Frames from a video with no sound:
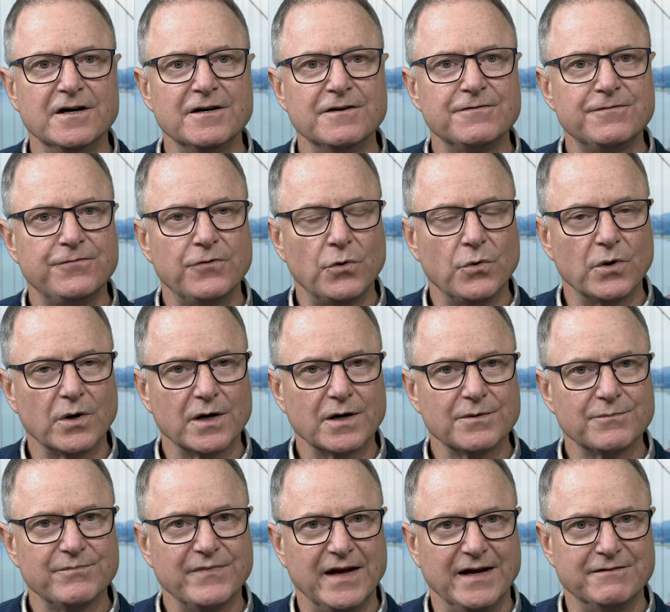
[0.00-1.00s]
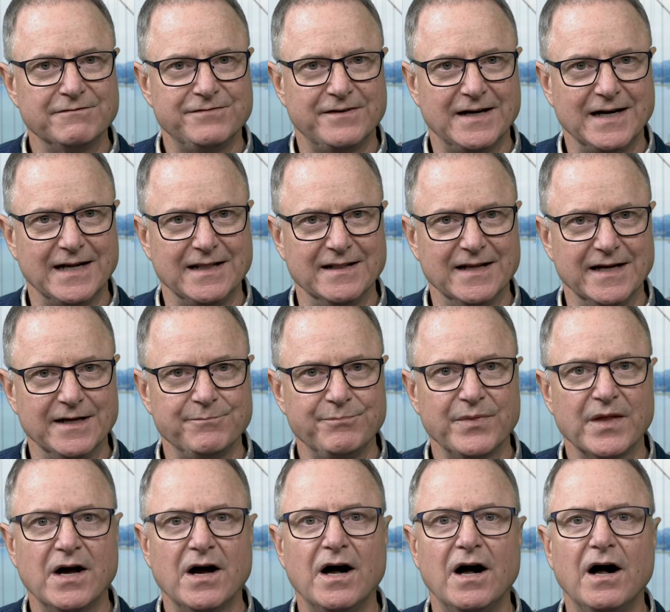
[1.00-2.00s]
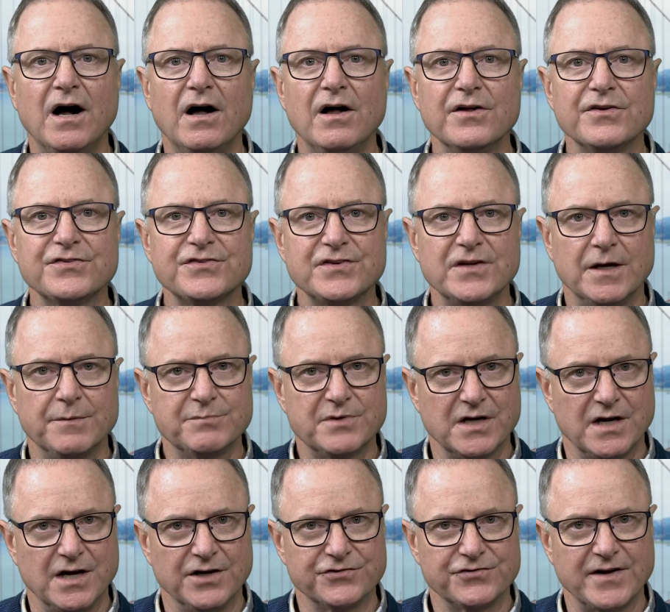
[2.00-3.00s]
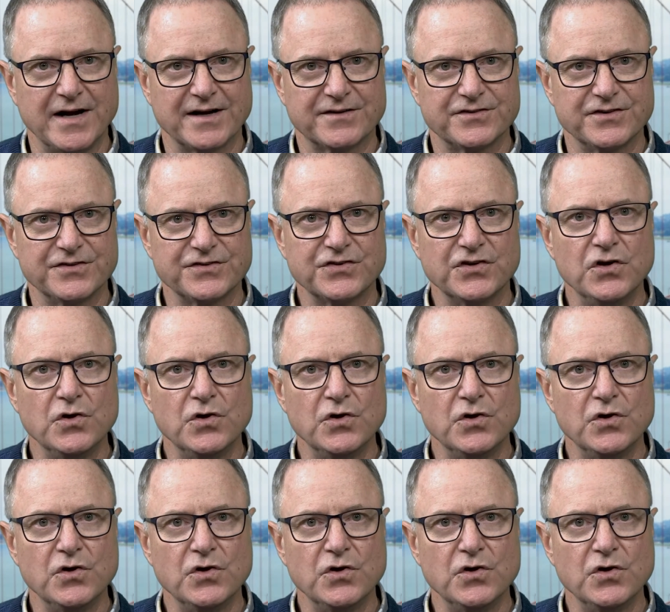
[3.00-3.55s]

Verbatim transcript: Four, and finally, all subcontractors